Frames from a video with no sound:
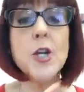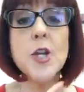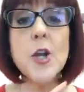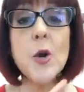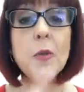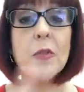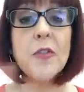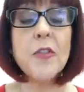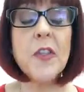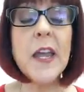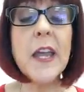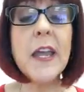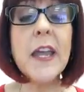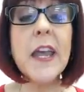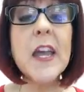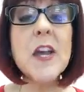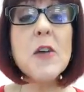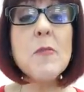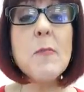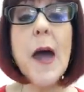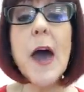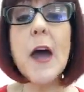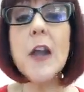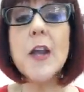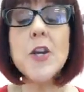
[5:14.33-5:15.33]
No thinking
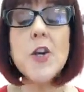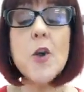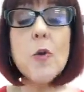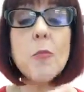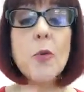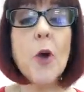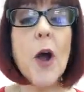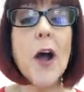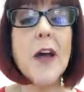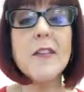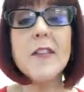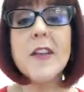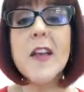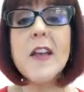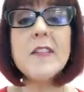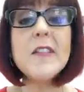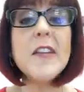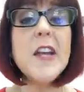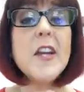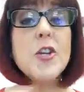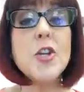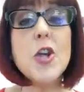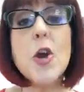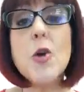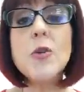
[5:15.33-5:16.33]
about it, no
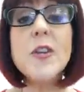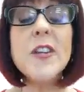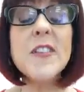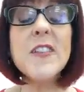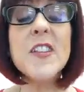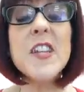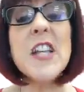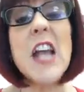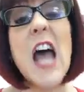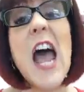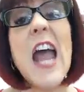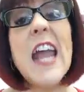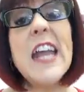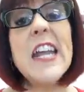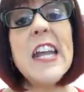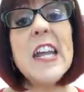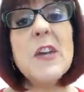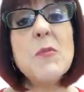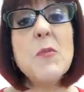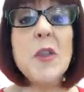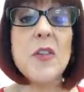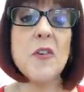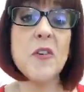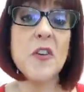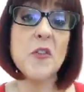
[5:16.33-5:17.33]
processing, no
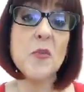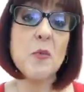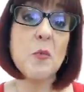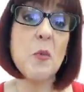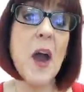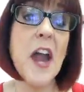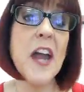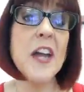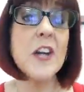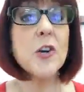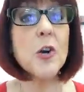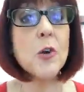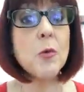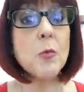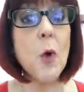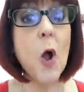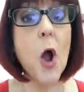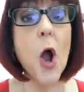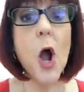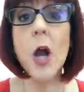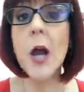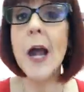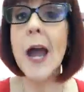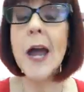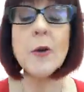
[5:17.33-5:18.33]
deciding whether it's right or
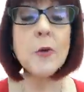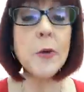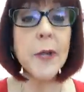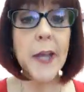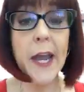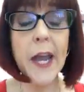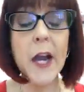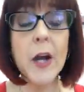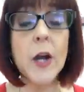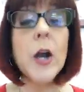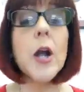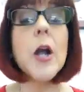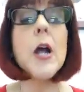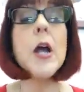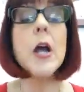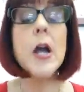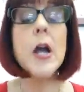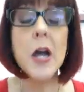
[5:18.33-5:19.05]
wrong. I don't care.